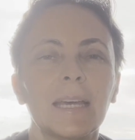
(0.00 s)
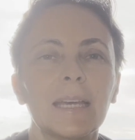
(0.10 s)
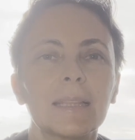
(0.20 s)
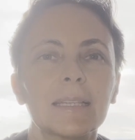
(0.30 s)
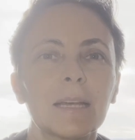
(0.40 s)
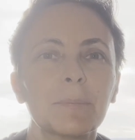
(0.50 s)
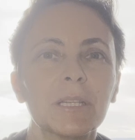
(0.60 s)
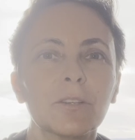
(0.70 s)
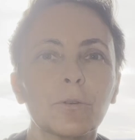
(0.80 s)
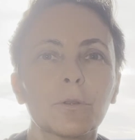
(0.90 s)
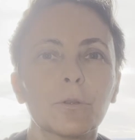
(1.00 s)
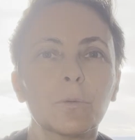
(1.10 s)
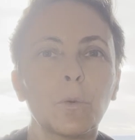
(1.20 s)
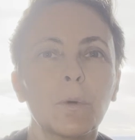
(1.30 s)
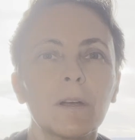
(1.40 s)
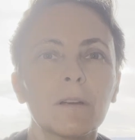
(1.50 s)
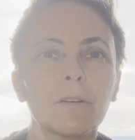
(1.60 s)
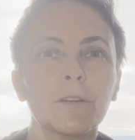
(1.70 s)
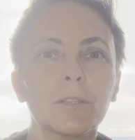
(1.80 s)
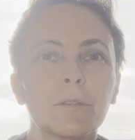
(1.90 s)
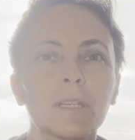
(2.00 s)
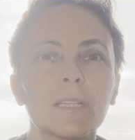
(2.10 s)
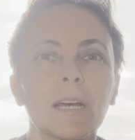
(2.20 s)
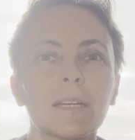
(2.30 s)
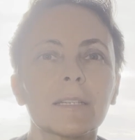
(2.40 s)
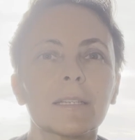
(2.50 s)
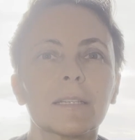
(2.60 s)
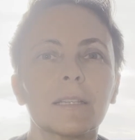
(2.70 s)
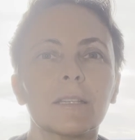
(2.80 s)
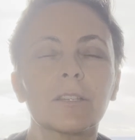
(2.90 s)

In this episode, we are going to discuss